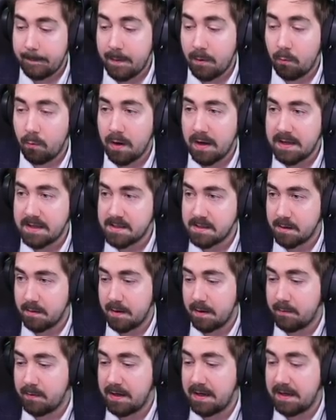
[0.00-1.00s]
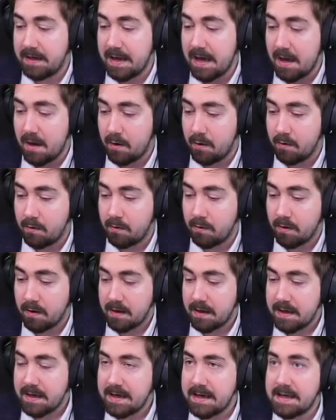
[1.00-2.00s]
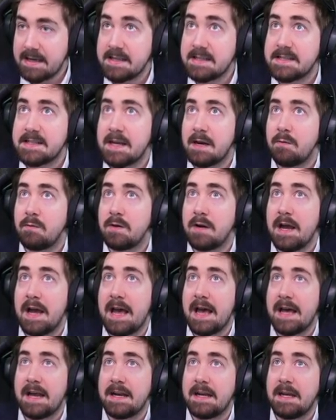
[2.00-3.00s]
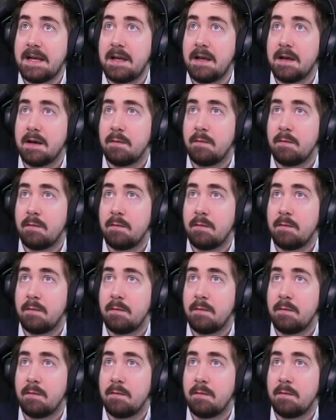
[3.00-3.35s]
but what ends up happening now is that we're adding